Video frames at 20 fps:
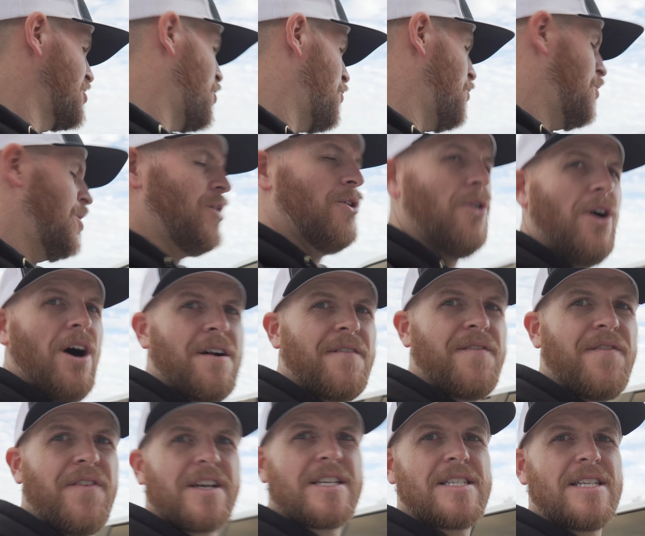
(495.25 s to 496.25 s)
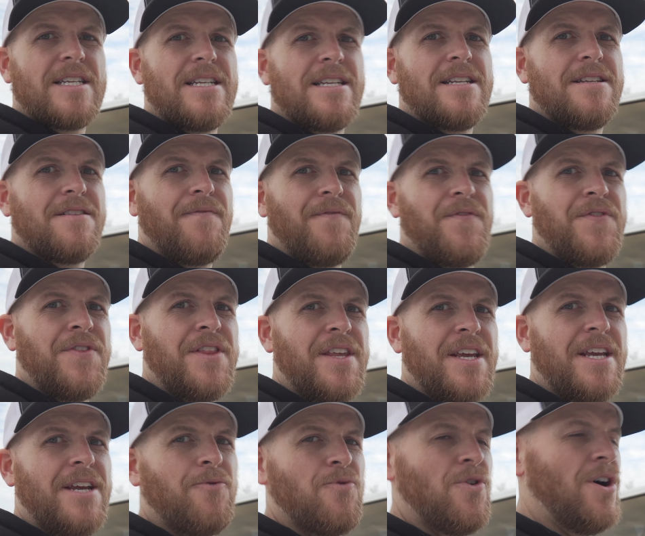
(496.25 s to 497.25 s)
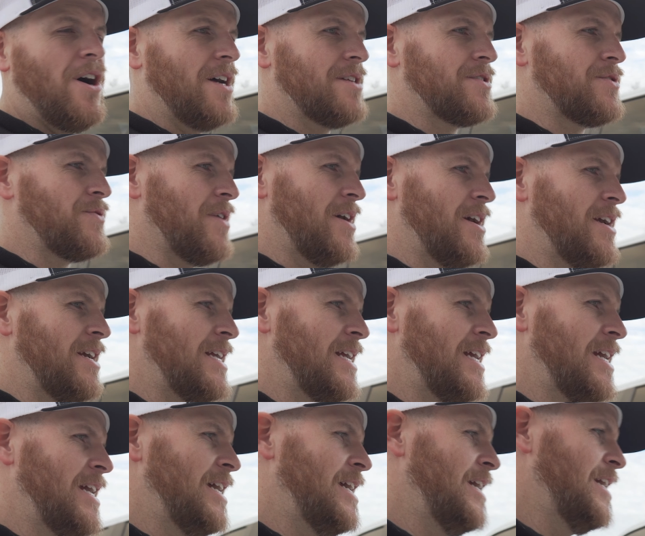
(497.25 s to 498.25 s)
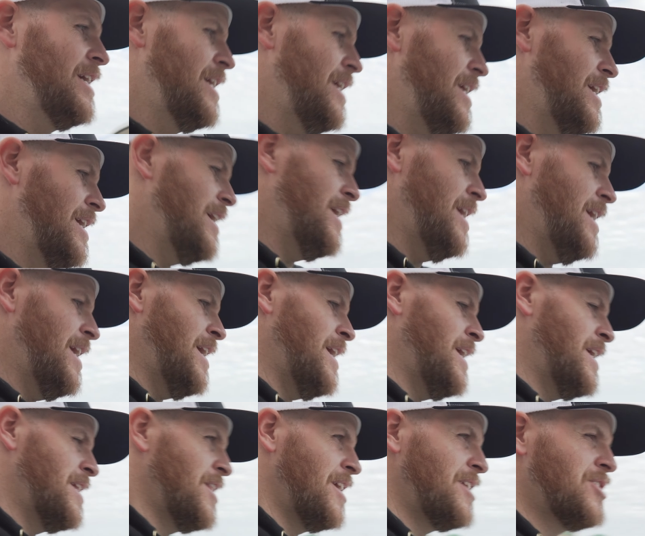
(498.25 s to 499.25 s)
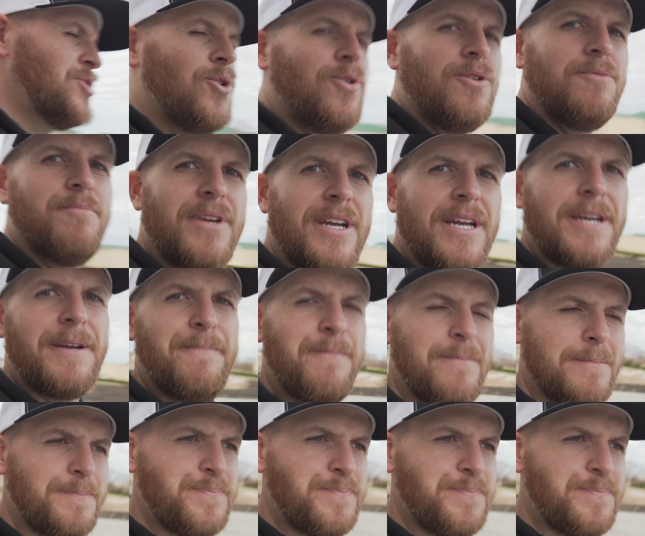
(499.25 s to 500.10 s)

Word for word: a quote on fixing the rust, right? And they told me,